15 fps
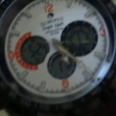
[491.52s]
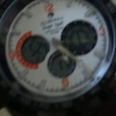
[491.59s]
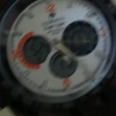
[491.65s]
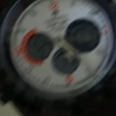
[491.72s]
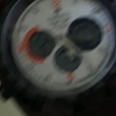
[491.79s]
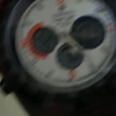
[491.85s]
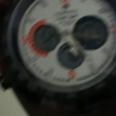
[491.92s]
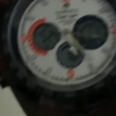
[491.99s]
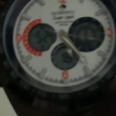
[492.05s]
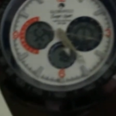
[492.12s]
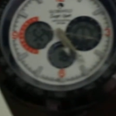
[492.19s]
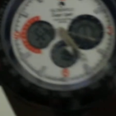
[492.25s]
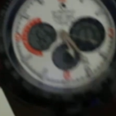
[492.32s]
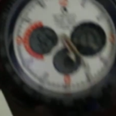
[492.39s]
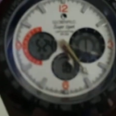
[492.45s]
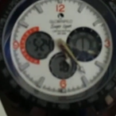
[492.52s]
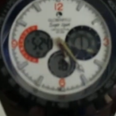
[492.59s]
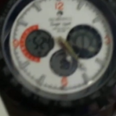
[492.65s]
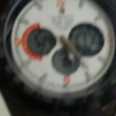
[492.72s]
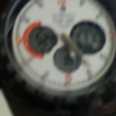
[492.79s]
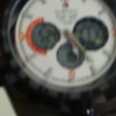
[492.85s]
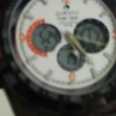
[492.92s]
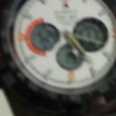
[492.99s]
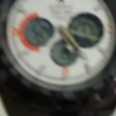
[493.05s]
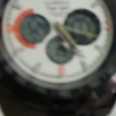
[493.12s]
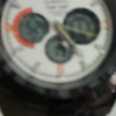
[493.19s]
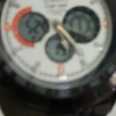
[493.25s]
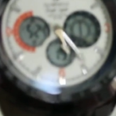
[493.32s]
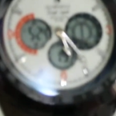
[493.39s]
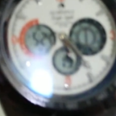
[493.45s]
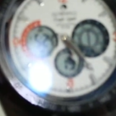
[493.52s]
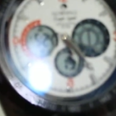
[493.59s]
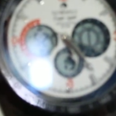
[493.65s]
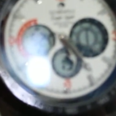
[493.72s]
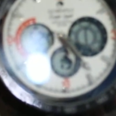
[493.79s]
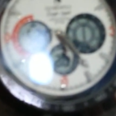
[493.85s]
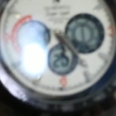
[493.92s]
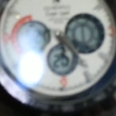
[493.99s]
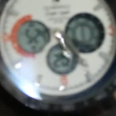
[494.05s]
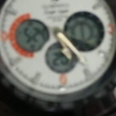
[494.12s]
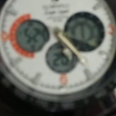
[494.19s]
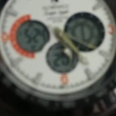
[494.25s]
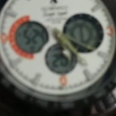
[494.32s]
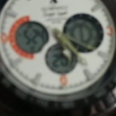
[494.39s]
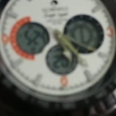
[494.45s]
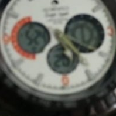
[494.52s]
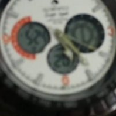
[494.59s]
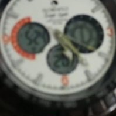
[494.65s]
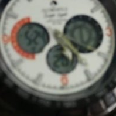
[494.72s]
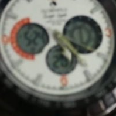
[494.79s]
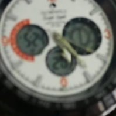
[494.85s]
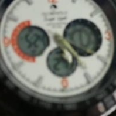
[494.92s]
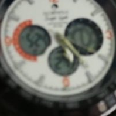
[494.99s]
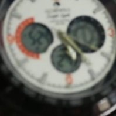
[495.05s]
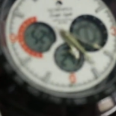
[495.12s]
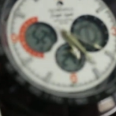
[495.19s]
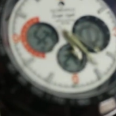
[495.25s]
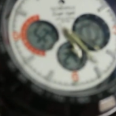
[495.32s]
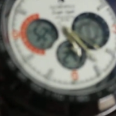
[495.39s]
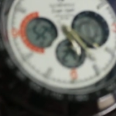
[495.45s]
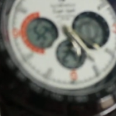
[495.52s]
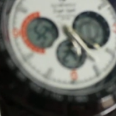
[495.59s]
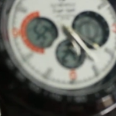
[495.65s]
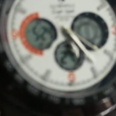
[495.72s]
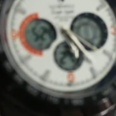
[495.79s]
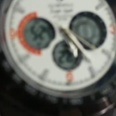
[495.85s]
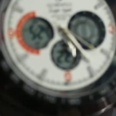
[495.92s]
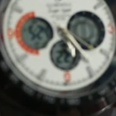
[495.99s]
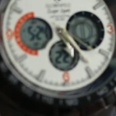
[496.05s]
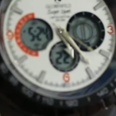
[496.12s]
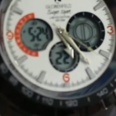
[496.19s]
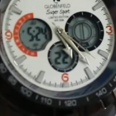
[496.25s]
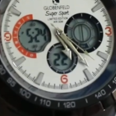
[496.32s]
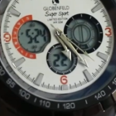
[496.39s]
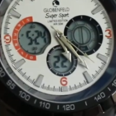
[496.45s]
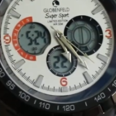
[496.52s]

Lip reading: a quick overview, just to show you the basic functionality of it, what it